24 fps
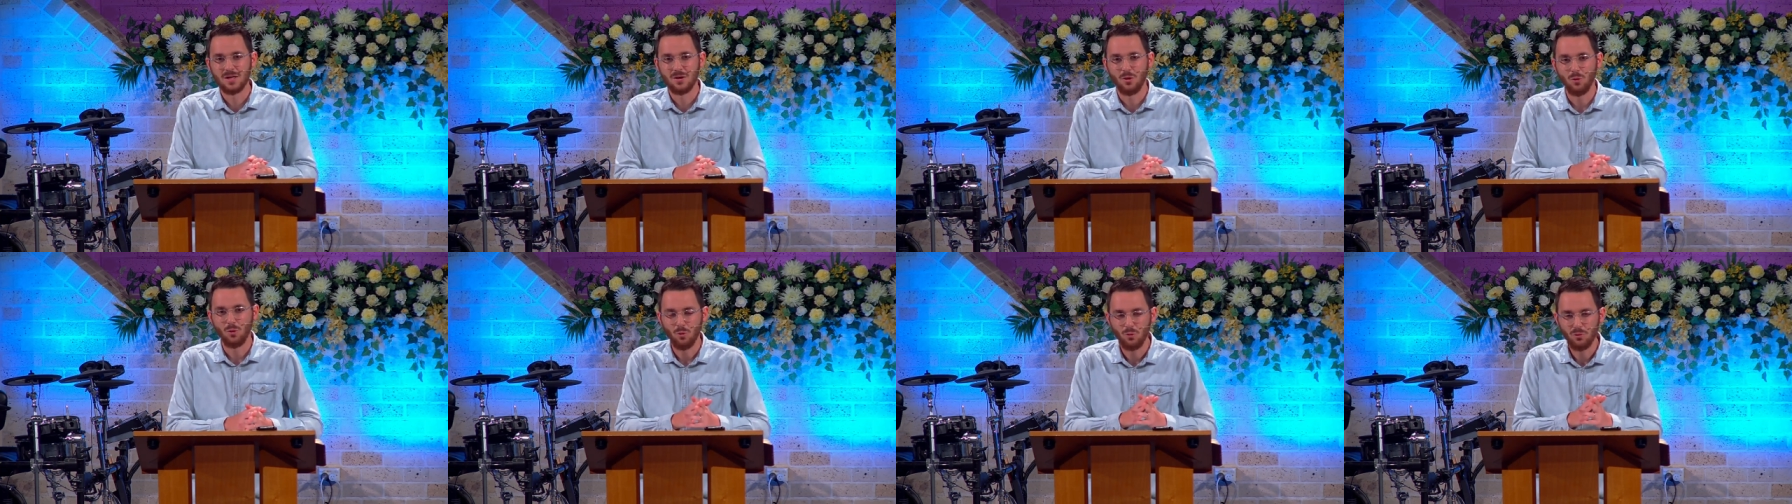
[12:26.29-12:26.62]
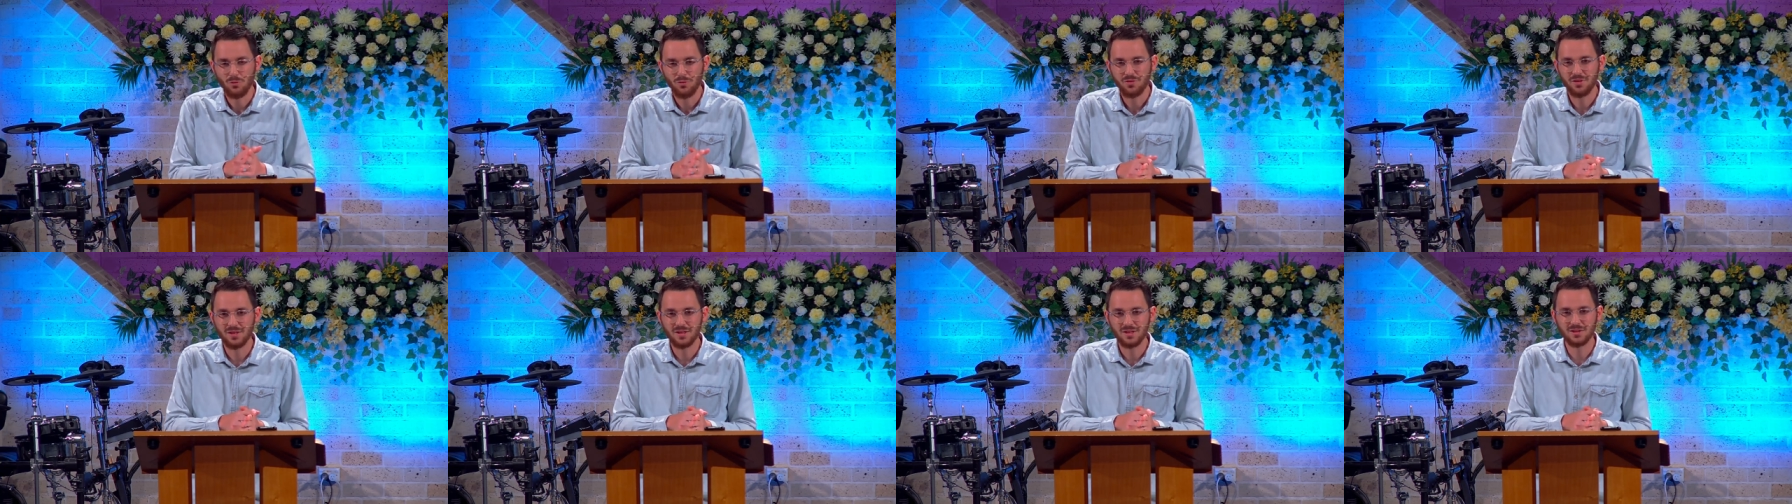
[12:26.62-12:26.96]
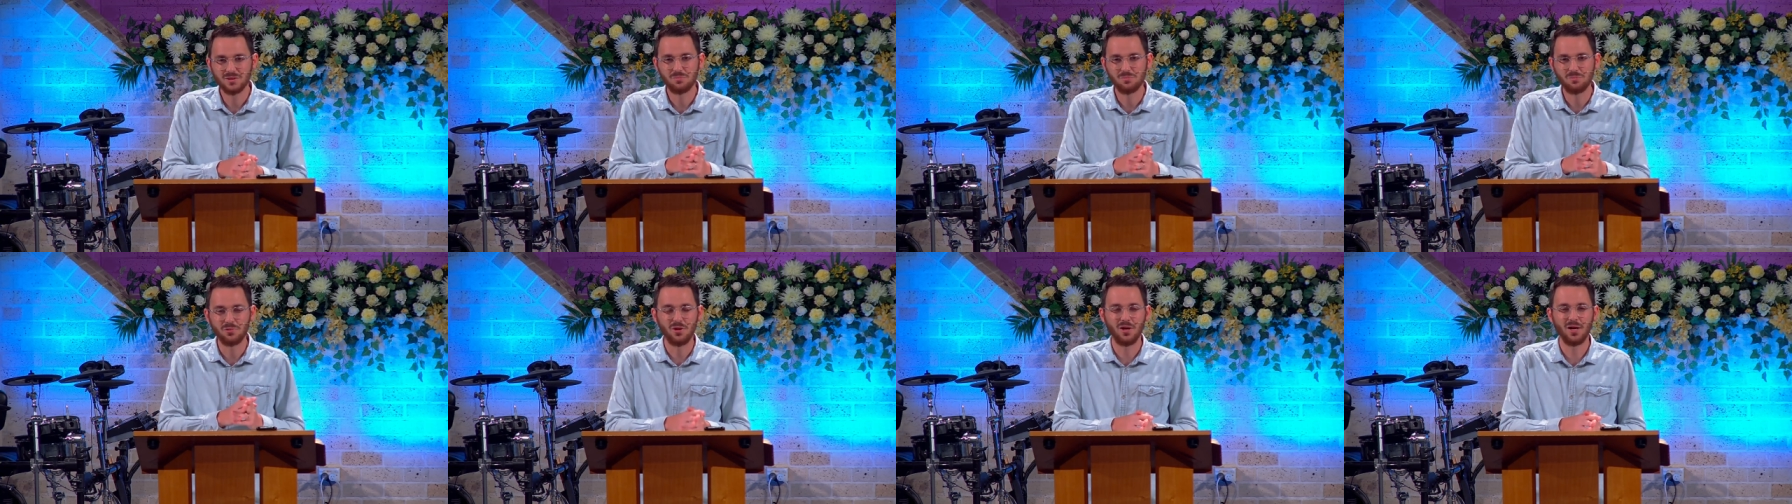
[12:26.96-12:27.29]
All
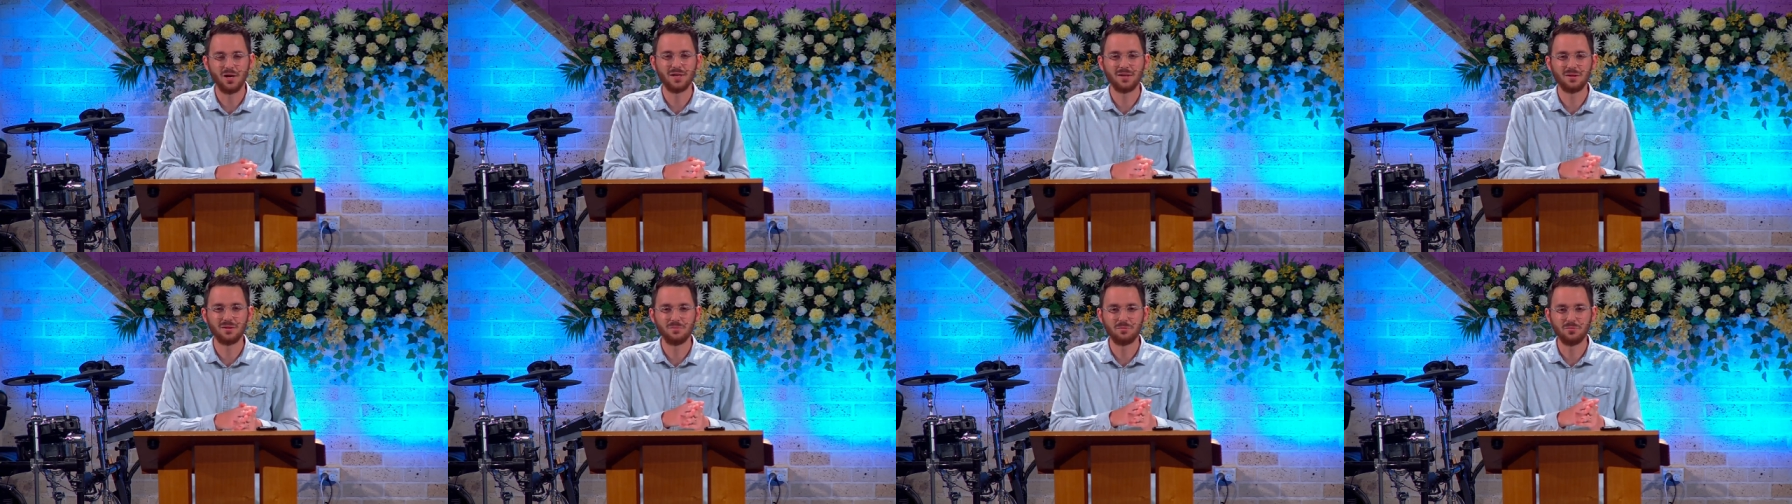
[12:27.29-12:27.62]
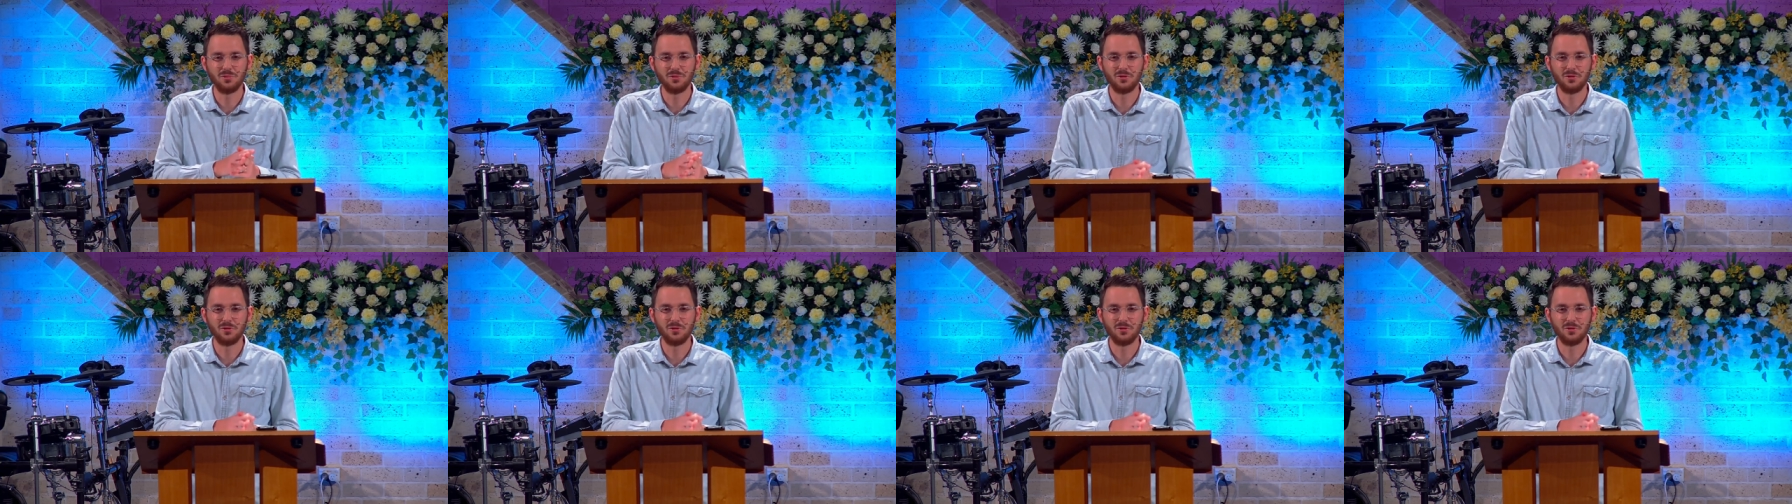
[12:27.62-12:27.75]
things bright and